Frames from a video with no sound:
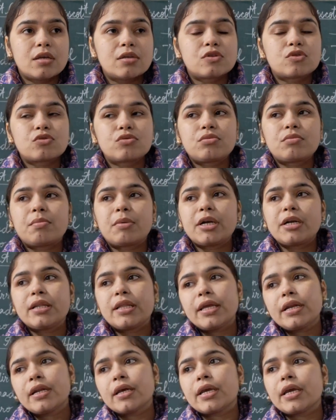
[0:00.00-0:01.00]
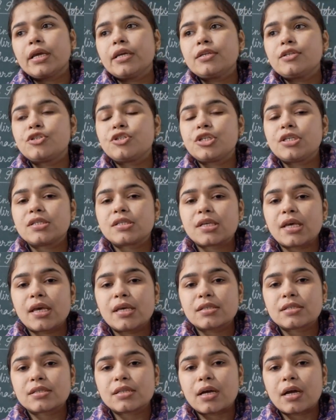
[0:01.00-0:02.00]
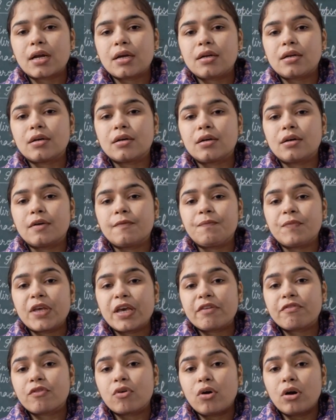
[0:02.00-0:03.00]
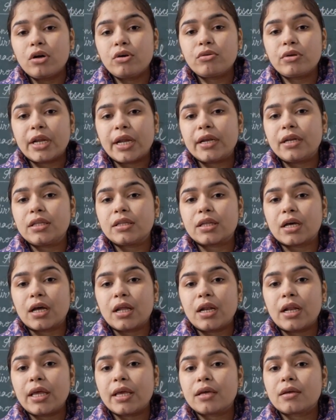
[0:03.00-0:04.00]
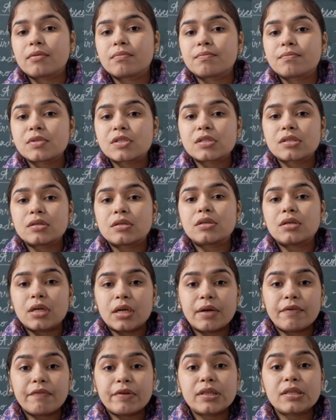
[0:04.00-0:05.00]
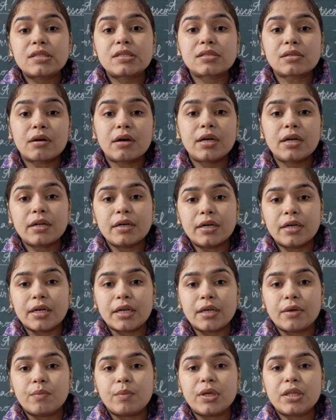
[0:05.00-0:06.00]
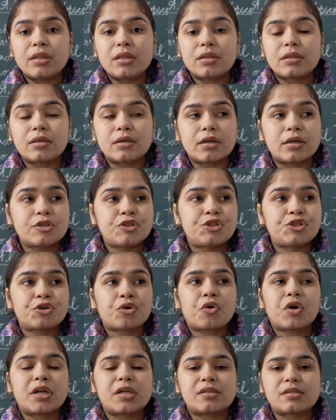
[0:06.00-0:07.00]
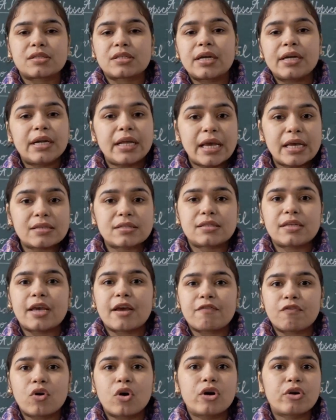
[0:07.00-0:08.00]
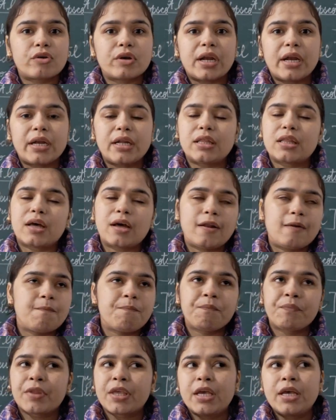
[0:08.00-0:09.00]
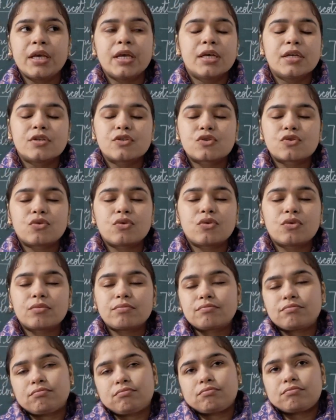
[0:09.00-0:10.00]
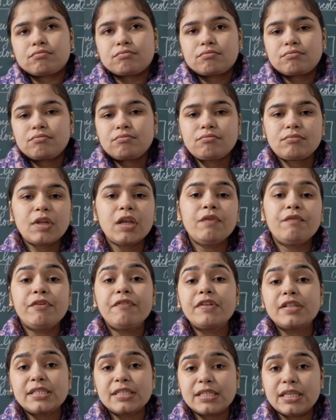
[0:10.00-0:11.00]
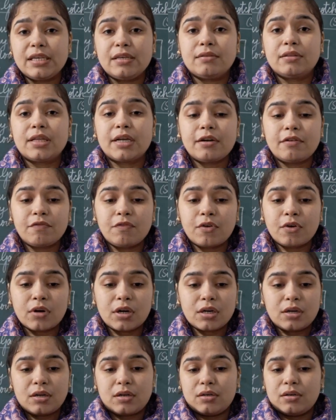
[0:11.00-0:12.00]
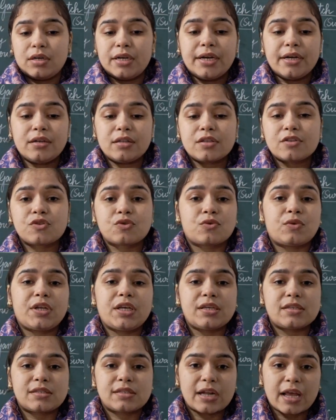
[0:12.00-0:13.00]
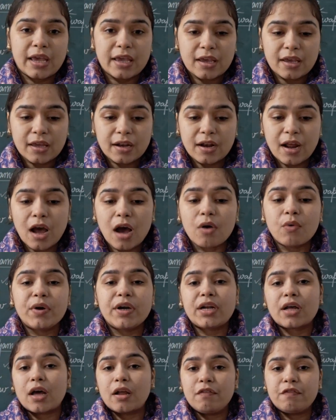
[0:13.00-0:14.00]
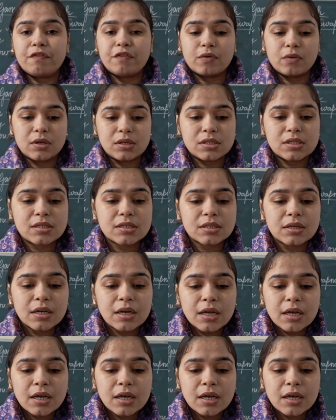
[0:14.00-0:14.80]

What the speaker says: So, but then again, she says that they have gone to Nainital, like so, with certainty, with assurance that yes, they have gone to Nainital. So, we will see that what the story is like and how it unfolds.